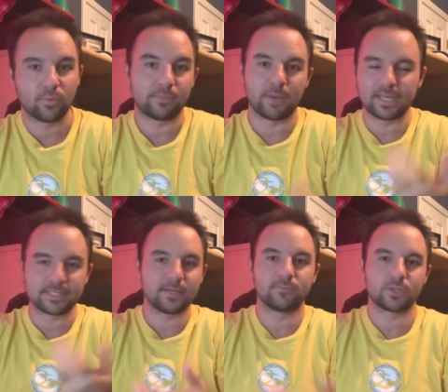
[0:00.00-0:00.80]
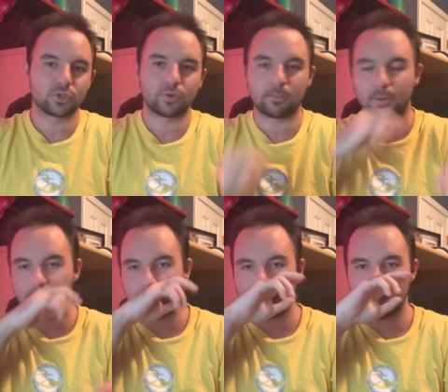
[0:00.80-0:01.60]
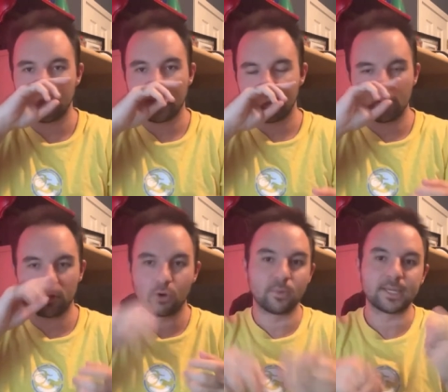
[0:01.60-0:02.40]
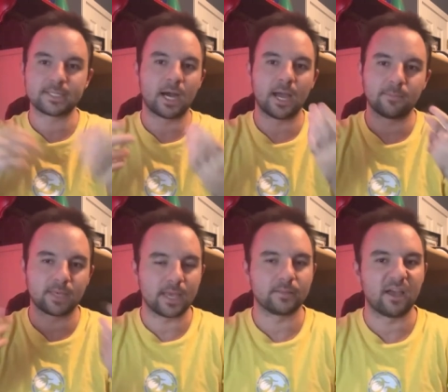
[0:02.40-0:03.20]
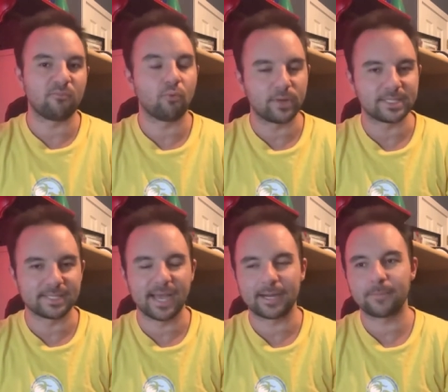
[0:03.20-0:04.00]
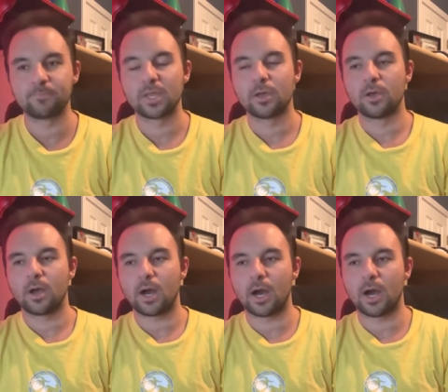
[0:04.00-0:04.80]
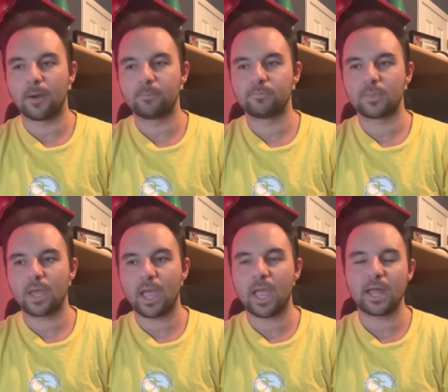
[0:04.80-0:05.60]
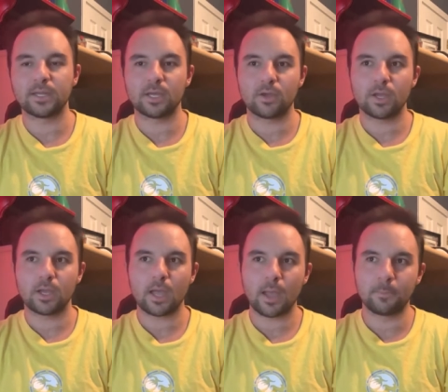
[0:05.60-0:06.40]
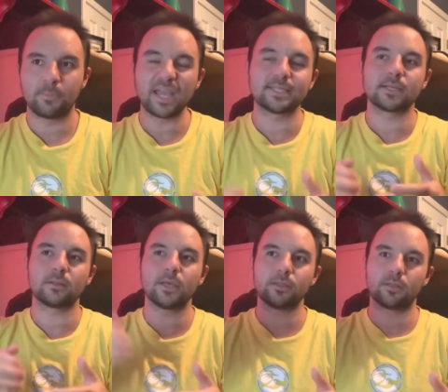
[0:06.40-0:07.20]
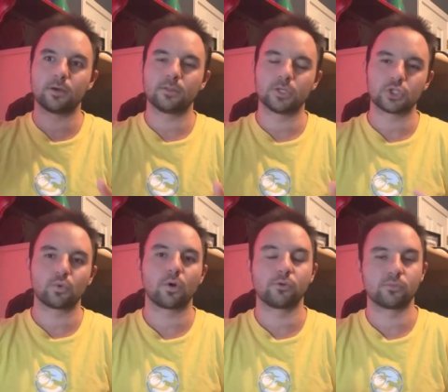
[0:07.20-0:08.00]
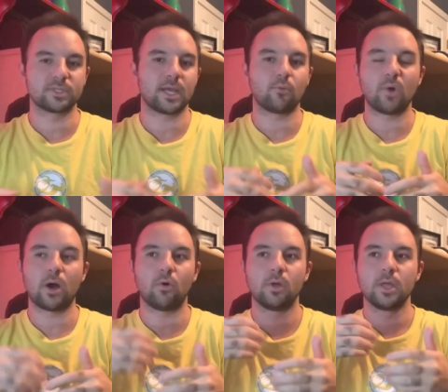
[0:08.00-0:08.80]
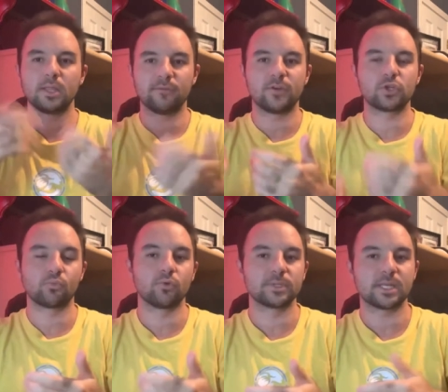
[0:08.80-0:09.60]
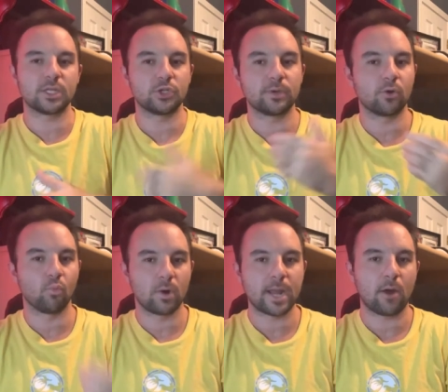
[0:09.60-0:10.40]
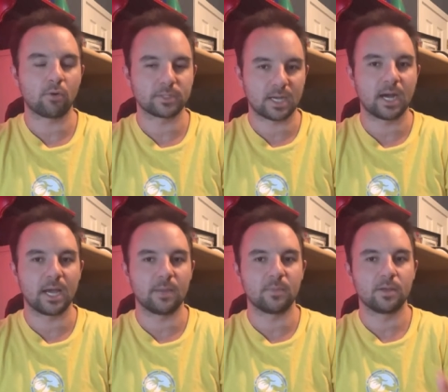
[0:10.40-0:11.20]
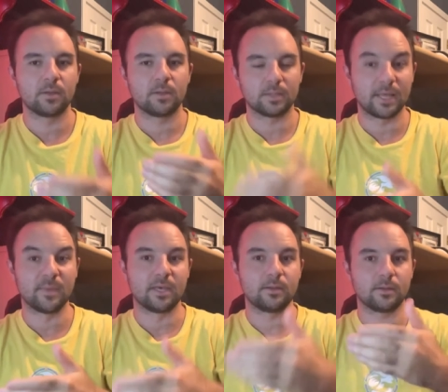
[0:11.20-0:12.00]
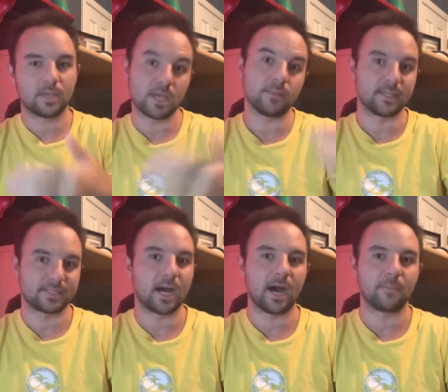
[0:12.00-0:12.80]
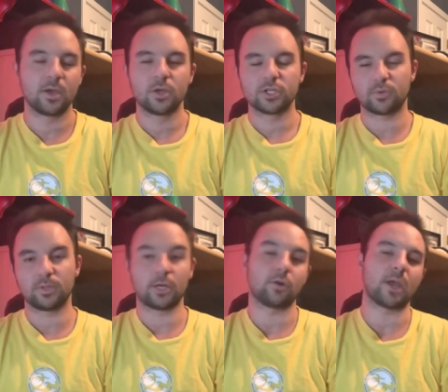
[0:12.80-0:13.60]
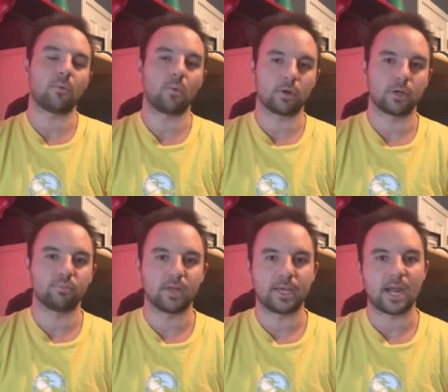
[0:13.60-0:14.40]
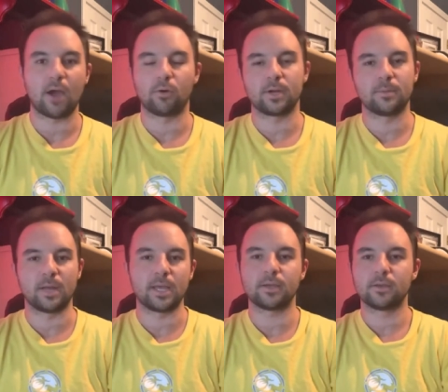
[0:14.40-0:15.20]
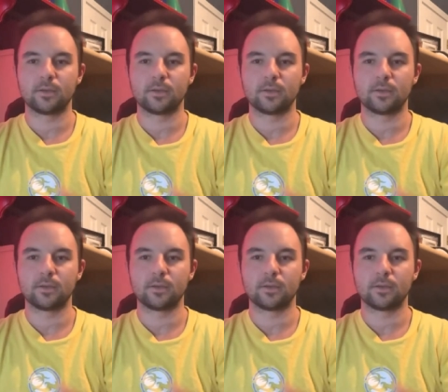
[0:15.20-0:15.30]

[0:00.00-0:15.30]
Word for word: with my self-destruct button, you know, go into time, gain life points deck. Um, and basically the, the store owner was like, well, the official rule said that you get a one hour time limit in the top. So we're like, okay, well, we're going to play an hour. And I'm like,